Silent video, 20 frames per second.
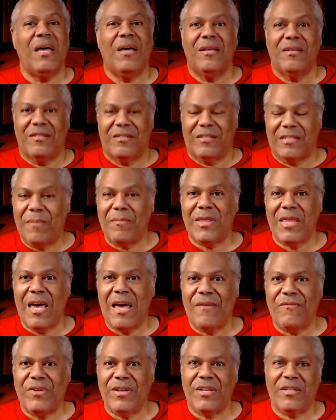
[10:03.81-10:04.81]
Some of the
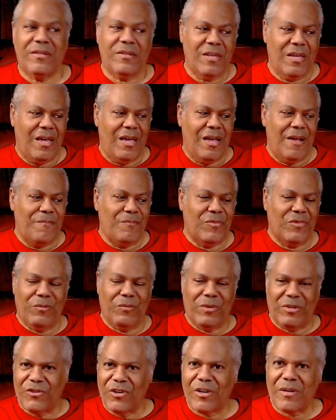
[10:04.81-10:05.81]
evidence was
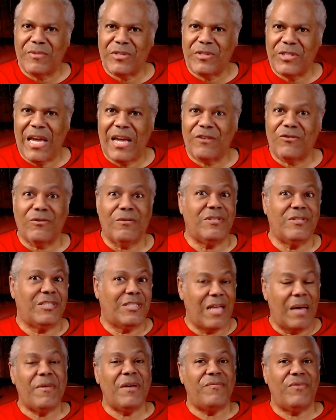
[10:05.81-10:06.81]
circumstantial.
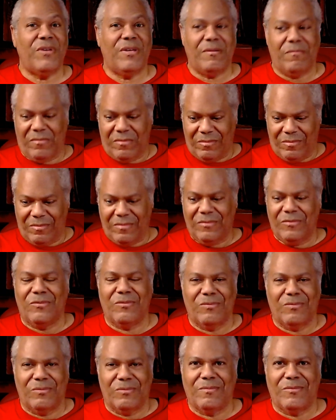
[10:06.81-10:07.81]
Some of it
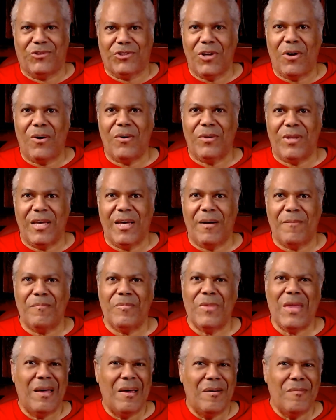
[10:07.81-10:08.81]
showed him.
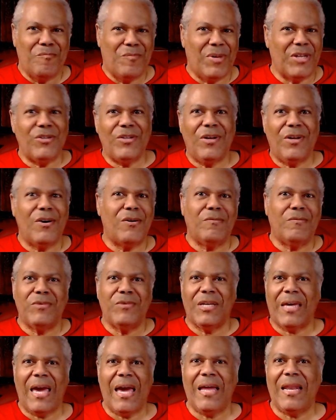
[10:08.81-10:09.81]
But, you know, you
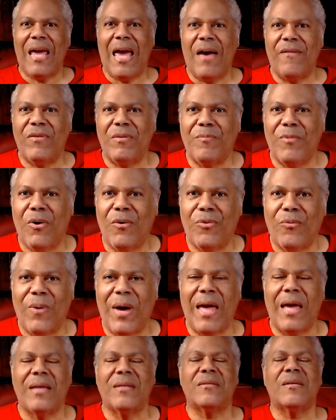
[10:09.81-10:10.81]
can't have it both
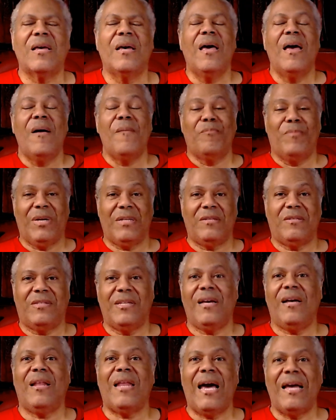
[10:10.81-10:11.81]
ways. But
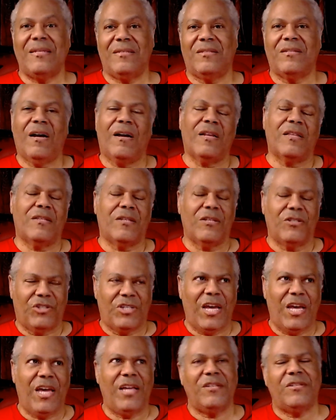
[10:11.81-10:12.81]
still, I started to
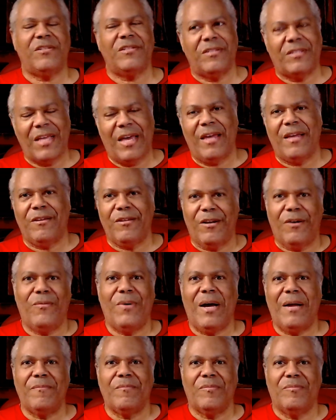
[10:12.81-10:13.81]
change and say, you know
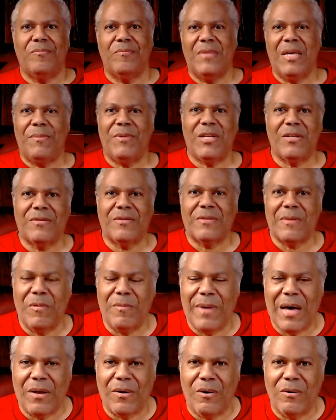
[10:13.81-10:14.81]
what, maybe there's something
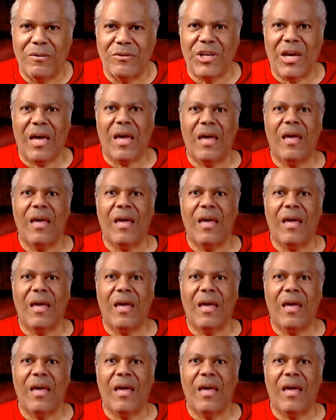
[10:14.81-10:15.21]
about OJ.